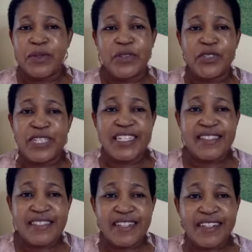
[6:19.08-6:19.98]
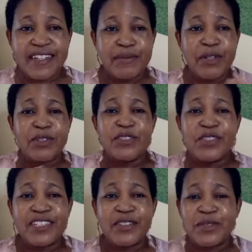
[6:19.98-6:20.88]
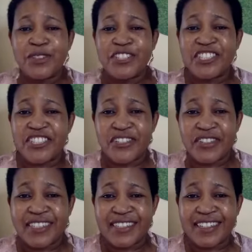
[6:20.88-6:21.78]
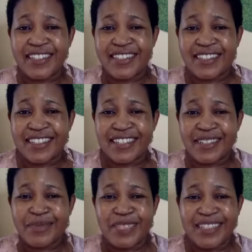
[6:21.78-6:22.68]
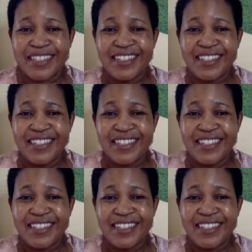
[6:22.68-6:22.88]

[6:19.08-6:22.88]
on your Instagram, or you can also share it and tag me.